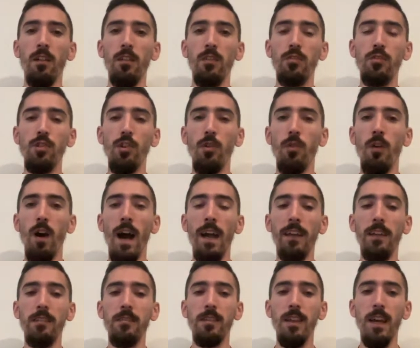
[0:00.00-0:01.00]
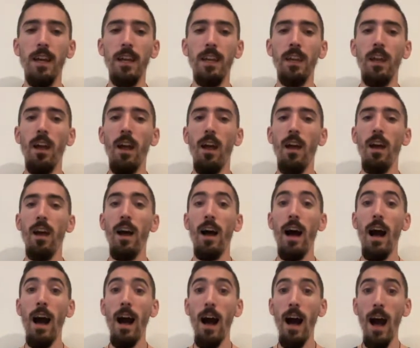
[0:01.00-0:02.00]
So I can say,
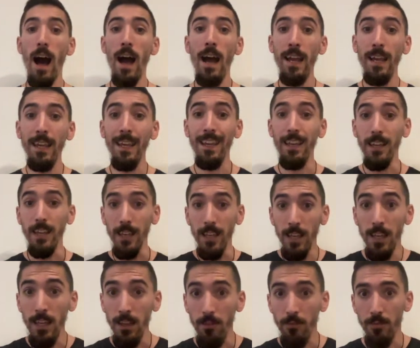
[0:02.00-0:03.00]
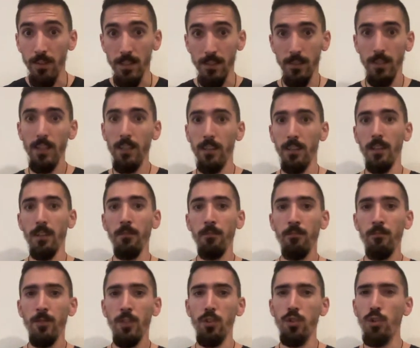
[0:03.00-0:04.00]
hai I vestiti?
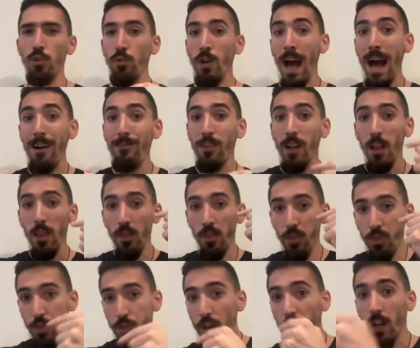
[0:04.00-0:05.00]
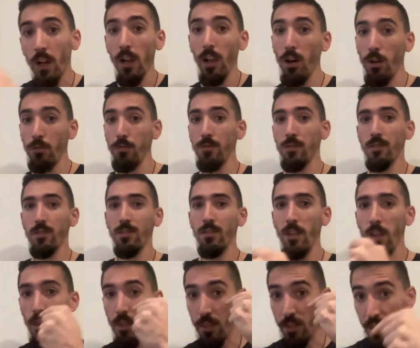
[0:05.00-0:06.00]
Do you have the clothes?
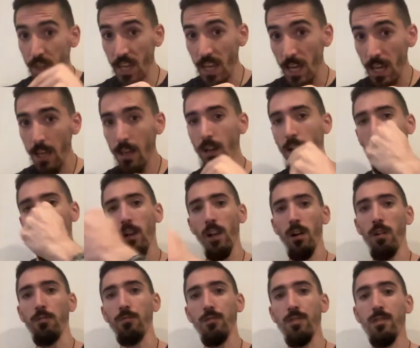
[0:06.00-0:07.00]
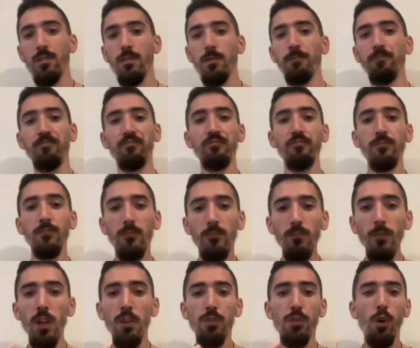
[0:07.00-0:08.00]
The clothes.
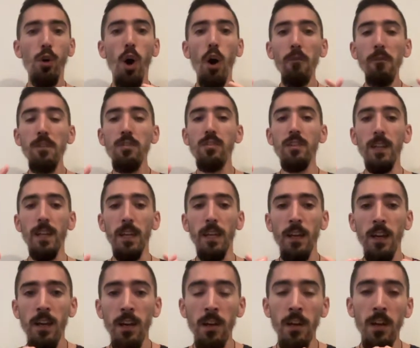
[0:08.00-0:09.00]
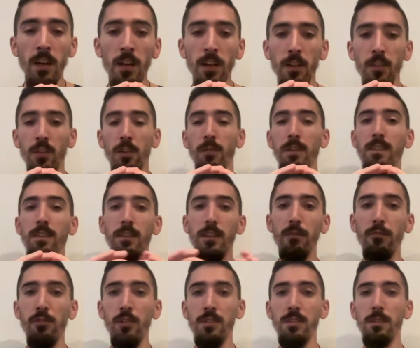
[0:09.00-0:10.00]
So obviously there is a
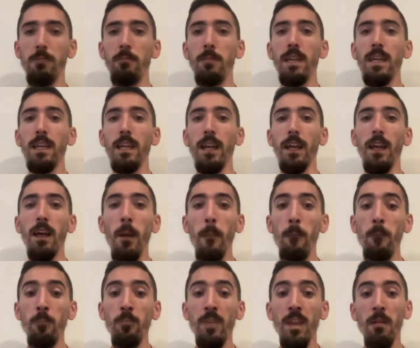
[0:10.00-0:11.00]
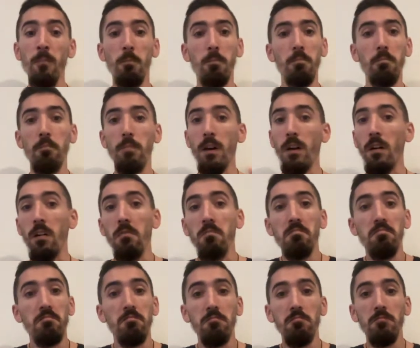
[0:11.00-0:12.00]
difference in meaning, but
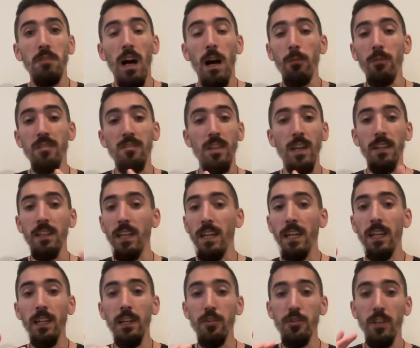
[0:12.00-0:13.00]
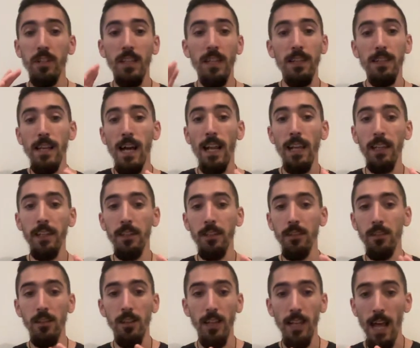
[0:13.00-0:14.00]
I would say the English and the
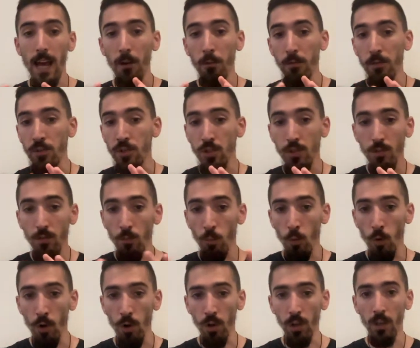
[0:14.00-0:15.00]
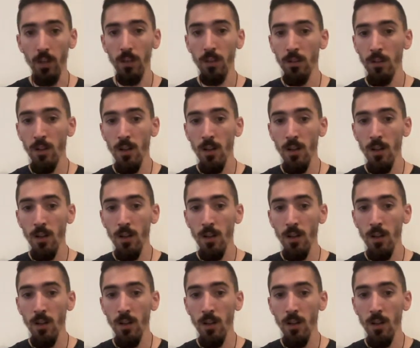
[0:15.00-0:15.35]
Italian language work